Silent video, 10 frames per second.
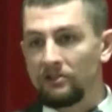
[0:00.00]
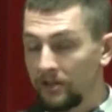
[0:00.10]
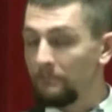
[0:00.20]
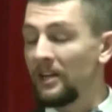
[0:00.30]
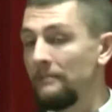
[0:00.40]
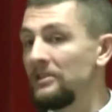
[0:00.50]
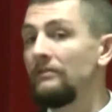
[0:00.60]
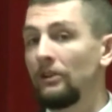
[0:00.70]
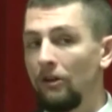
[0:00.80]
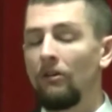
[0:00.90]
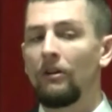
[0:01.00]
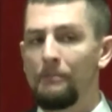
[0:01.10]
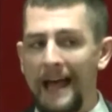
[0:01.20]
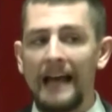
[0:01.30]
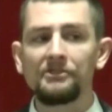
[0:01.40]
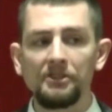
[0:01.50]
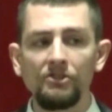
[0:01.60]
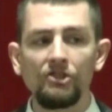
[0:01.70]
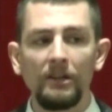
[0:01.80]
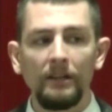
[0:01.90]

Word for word: sometimes even a longer passage